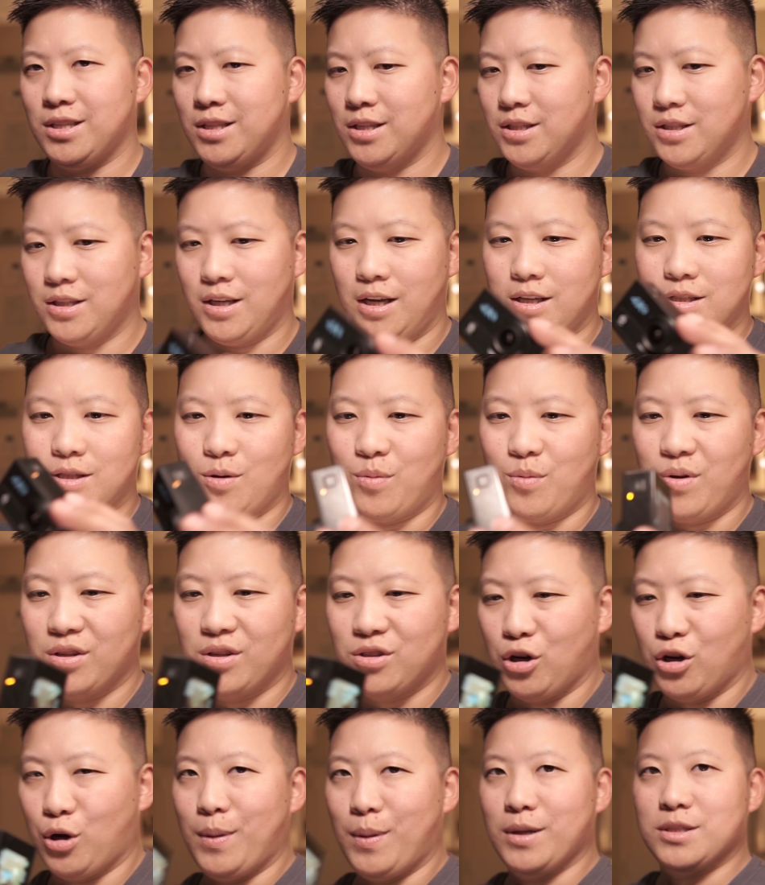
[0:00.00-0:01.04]
to this case, I want to
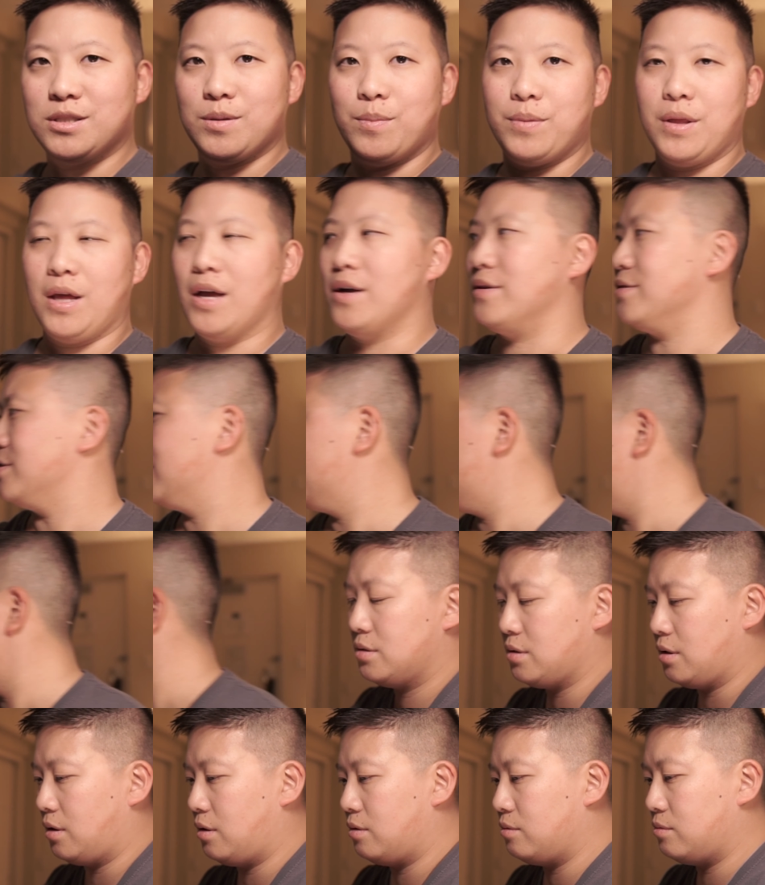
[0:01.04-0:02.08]
talk about something else.
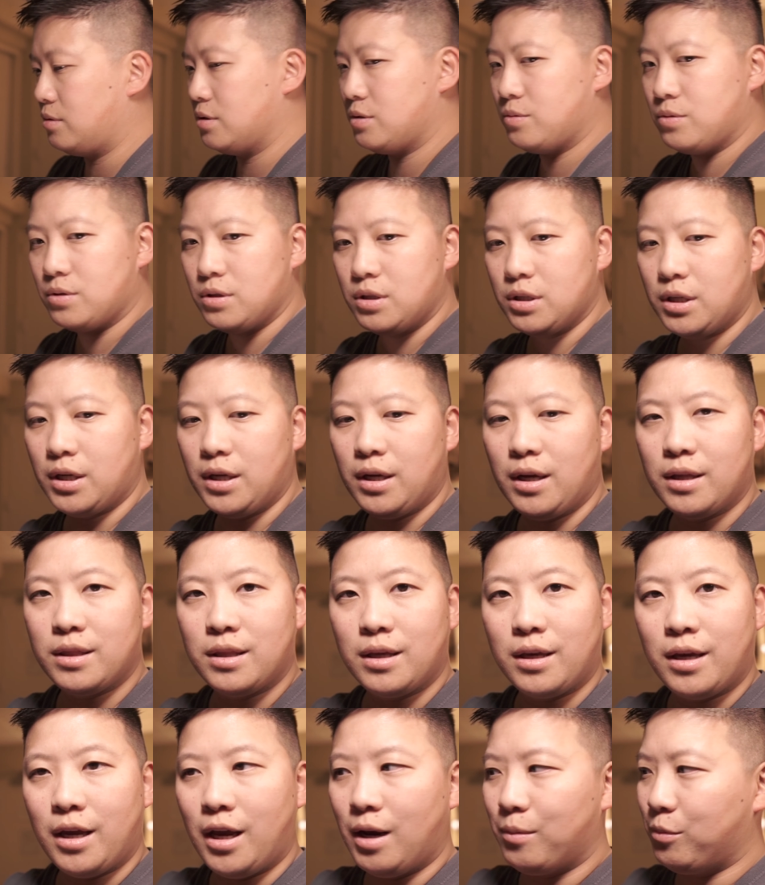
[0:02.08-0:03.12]
So when you're looking at the
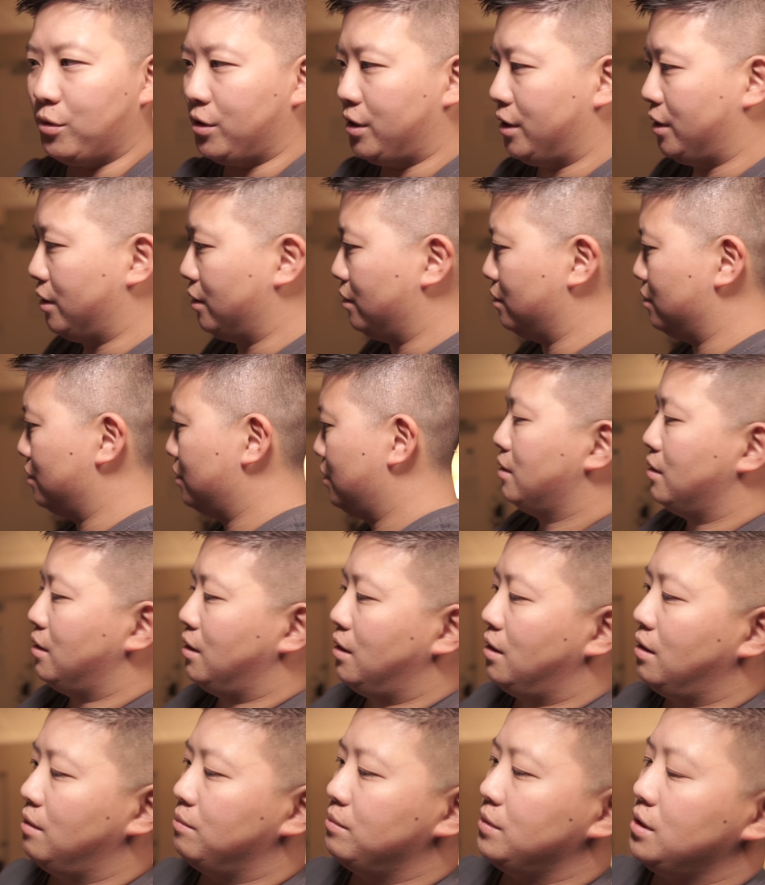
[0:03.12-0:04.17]
camera here,
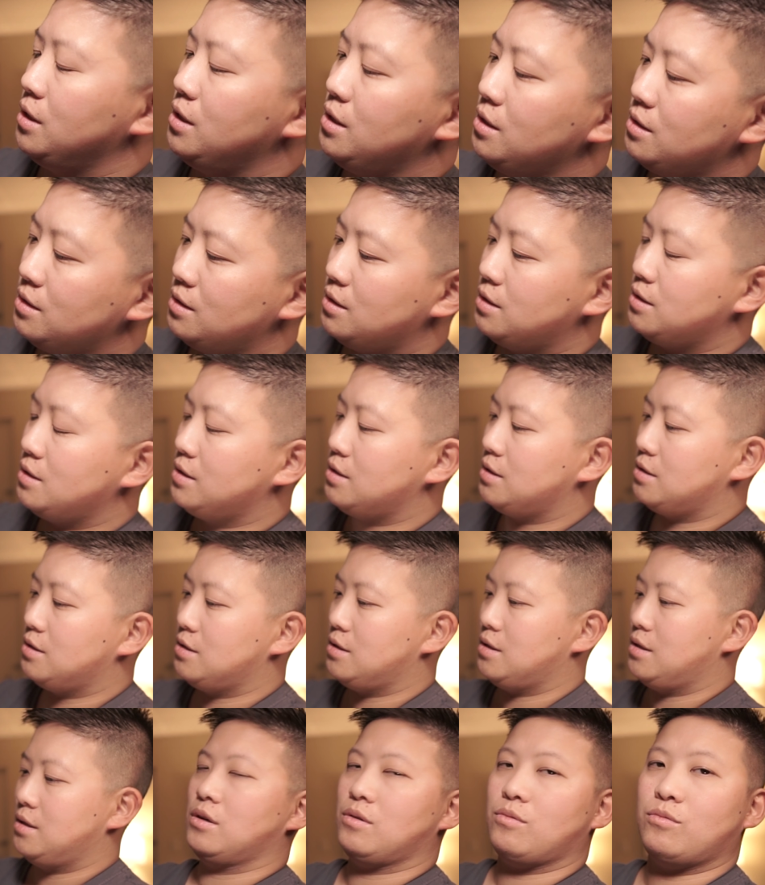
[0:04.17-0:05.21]

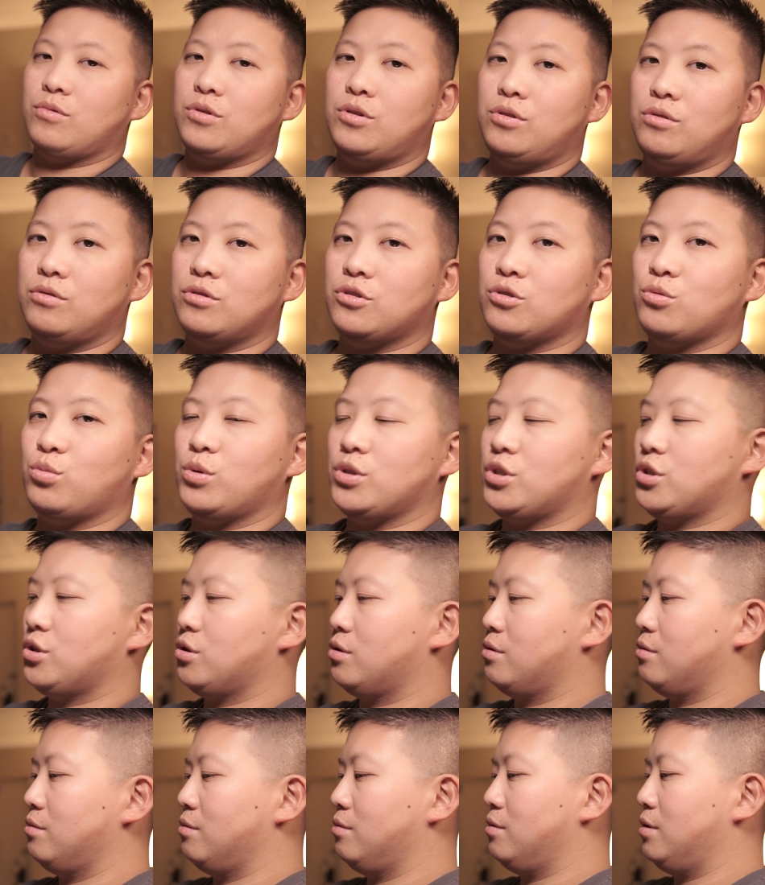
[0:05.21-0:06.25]
when you switch
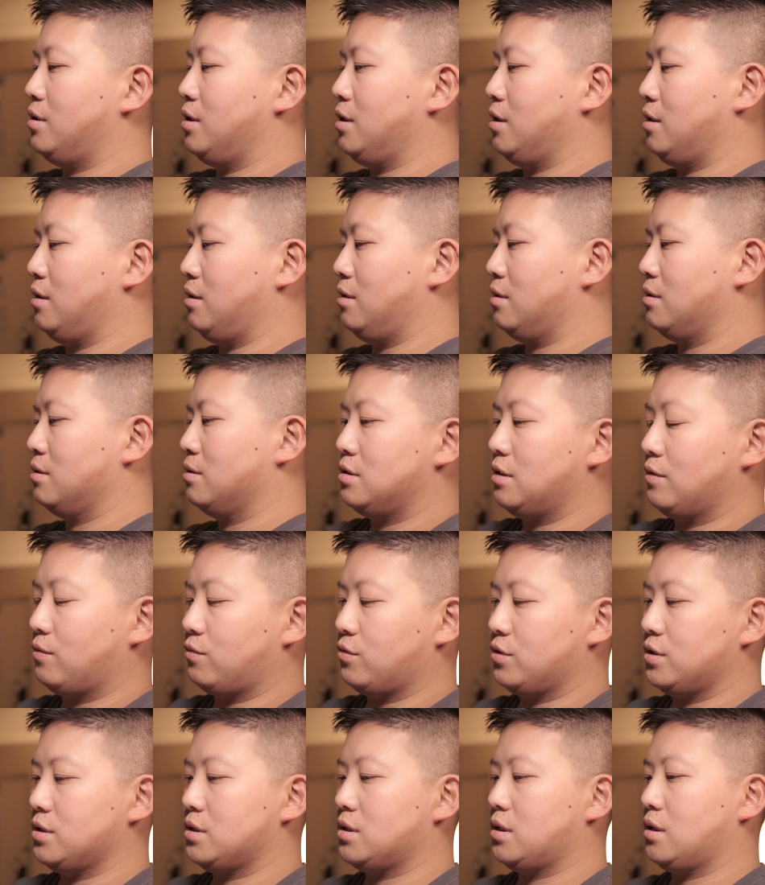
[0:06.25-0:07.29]
to the
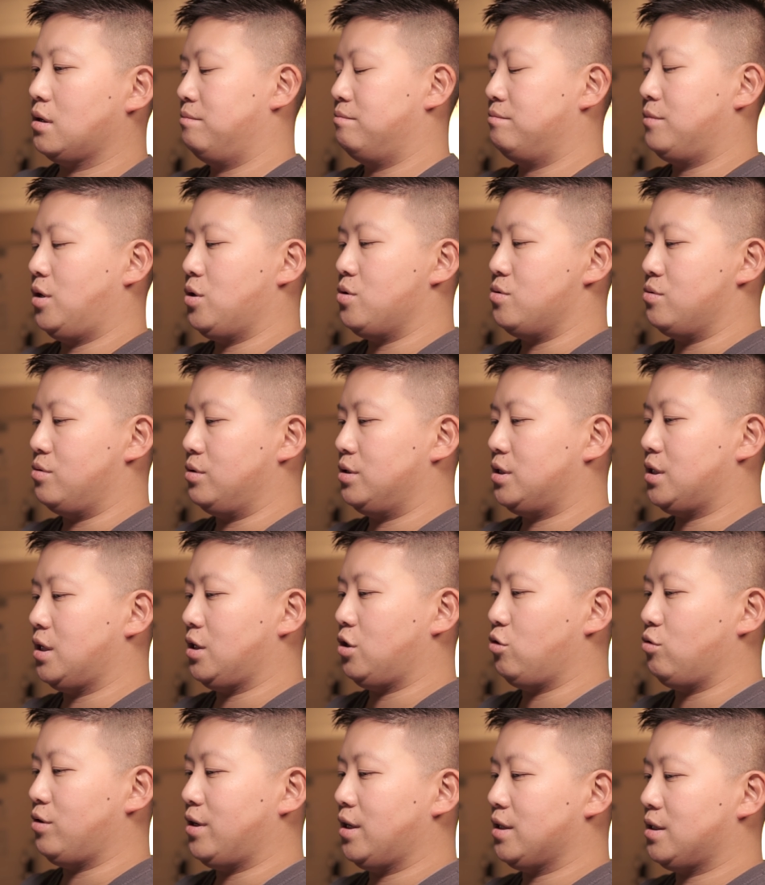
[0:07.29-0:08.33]
different modes
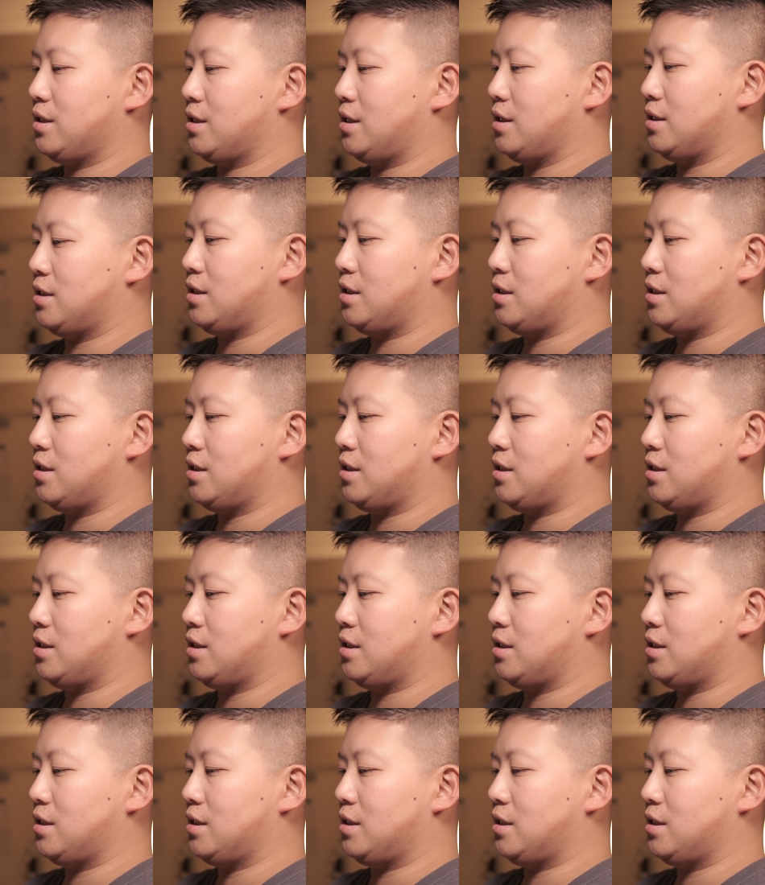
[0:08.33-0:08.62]
and you get to the